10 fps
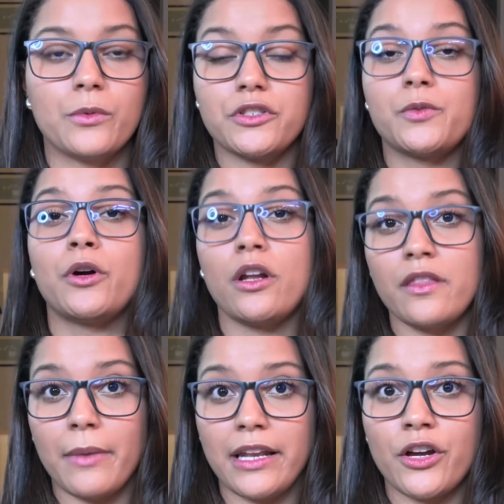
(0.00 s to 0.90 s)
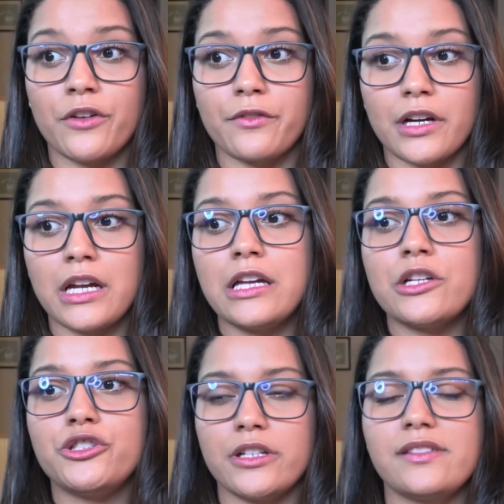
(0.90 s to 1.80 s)
We just put on the bed cover
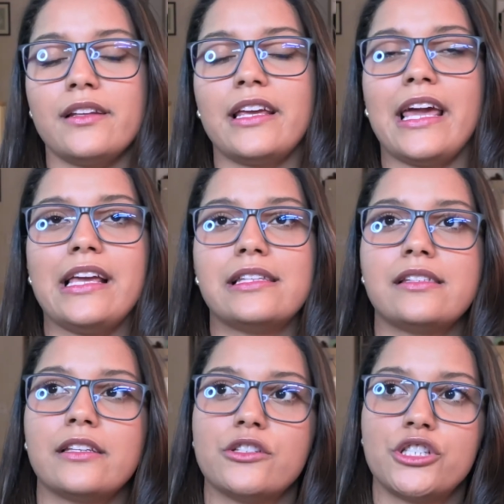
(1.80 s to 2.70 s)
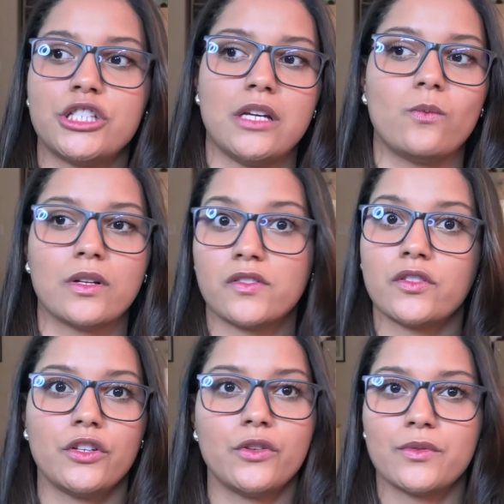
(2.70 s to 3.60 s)
just in case she wants
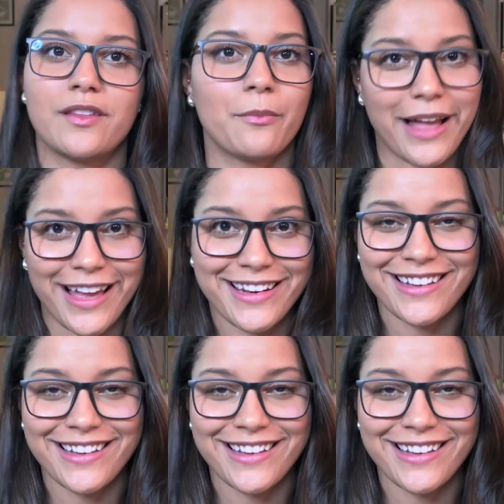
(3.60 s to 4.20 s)
to use the bed.